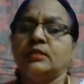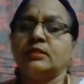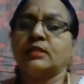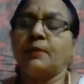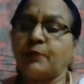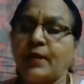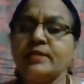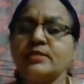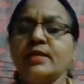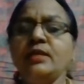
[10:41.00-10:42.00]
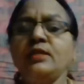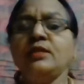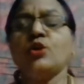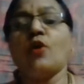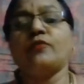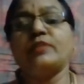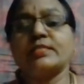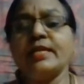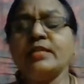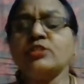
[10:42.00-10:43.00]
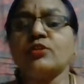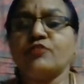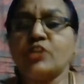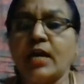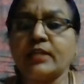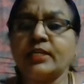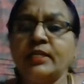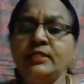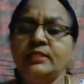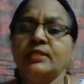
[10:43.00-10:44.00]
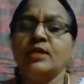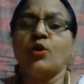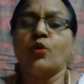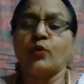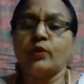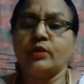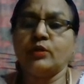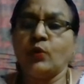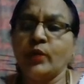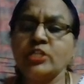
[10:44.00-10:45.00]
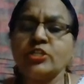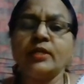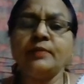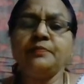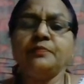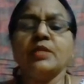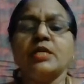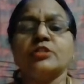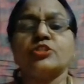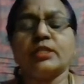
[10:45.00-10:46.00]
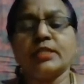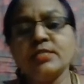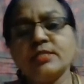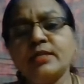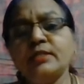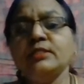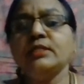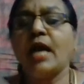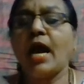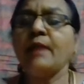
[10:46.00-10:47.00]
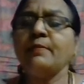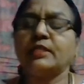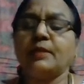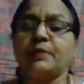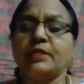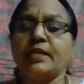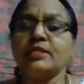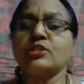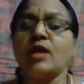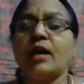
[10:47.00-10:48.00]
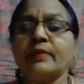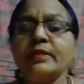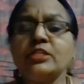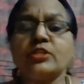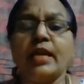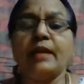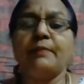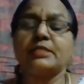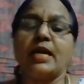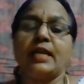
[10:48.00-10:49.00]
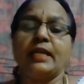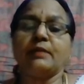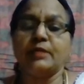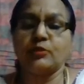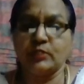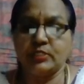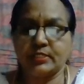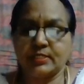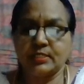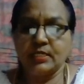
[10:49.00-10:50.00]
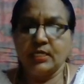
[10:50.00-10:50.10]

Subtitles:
comprising of the states of Jharkhand, Odisha, Chhattisgarh and Madhya Pradesh are rich in metallic minerals.